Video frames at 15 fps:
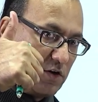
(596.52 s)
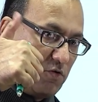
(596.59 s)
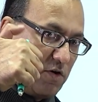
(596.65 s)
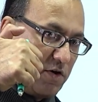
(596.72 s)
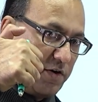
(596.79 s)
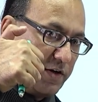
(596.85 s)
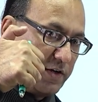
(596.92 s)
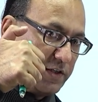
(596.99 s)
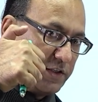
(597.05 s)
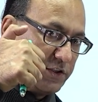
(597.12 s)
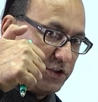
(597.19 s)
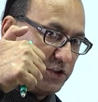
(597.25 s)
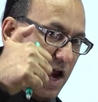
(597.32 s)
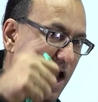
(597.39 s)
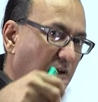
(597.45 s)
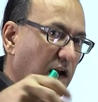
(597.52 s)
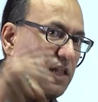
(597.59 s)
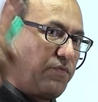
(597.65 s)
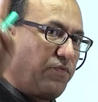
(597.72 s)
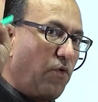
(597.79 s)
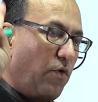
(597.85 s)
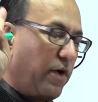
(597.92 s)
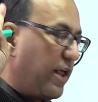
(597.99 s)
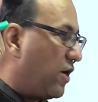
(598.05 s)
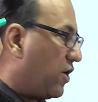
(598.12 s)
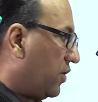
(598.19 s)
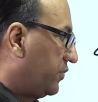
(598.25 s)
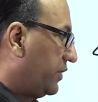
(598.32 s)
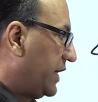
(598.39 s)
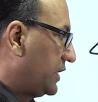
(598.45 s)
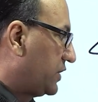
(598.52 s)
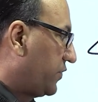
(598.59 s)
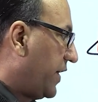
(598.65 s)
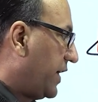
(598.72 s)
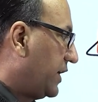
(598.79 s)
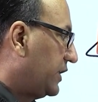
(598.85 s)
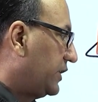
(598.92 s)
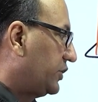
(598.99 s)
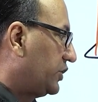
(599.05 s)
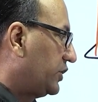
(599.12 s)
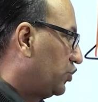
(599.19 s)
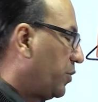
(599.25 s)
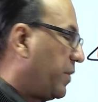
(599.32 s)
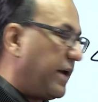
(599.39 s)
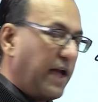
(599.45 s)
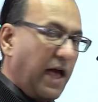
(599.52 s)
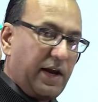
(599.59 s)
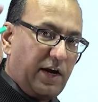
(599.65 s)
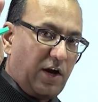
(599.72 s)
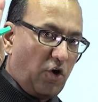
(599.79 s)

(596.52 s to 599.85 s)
quadratus, and the folding of these fingers to be carried